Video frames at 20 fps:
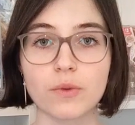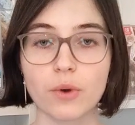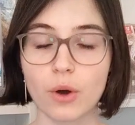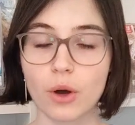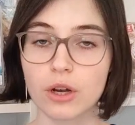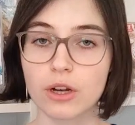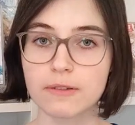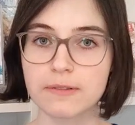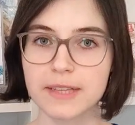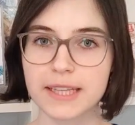
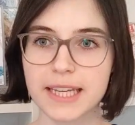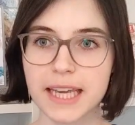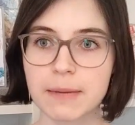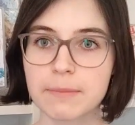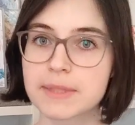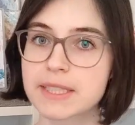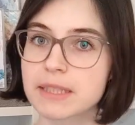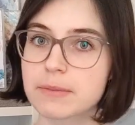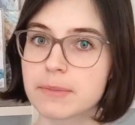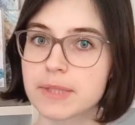overall of the
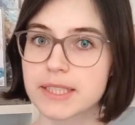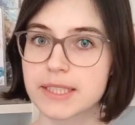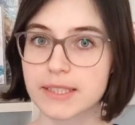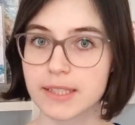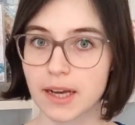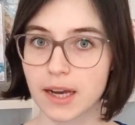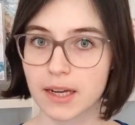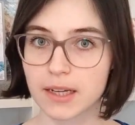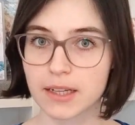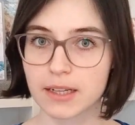game is a bit
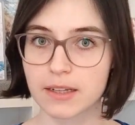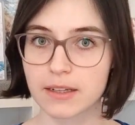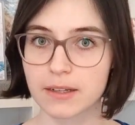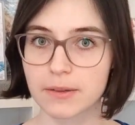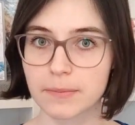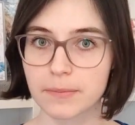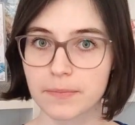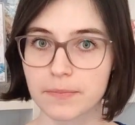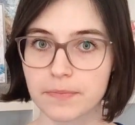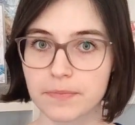
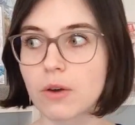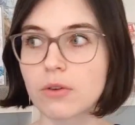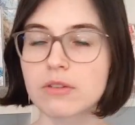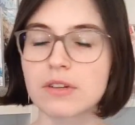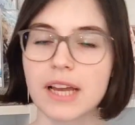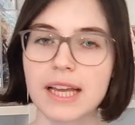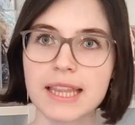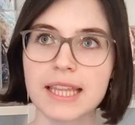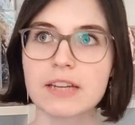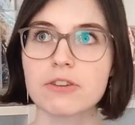darker, though
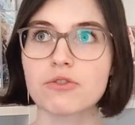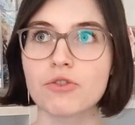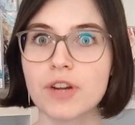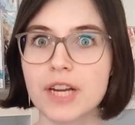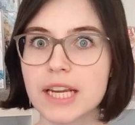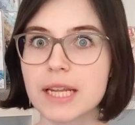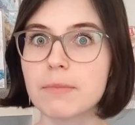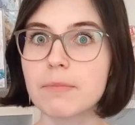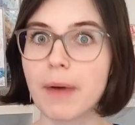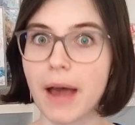nothing
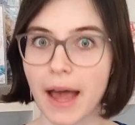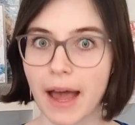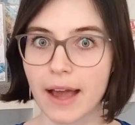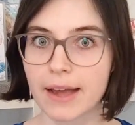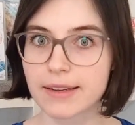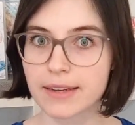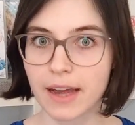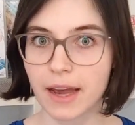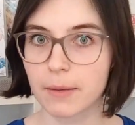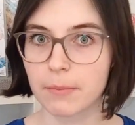really
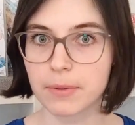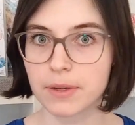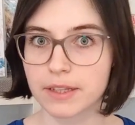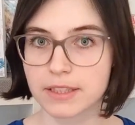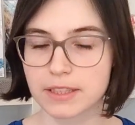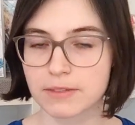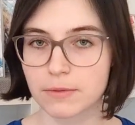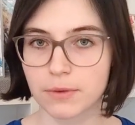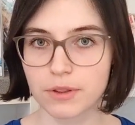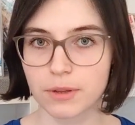bad
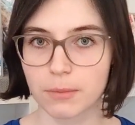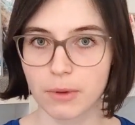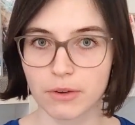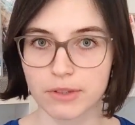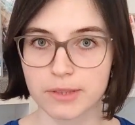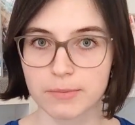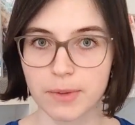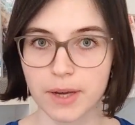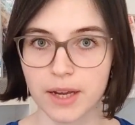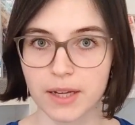happens for the
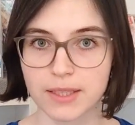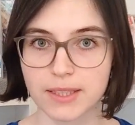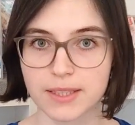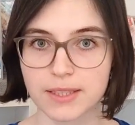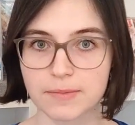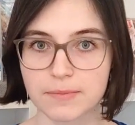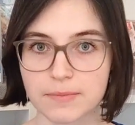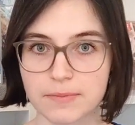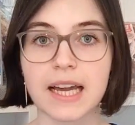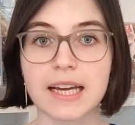most
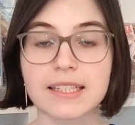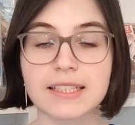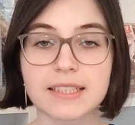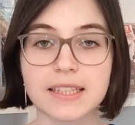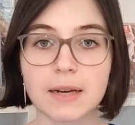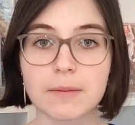parts. There are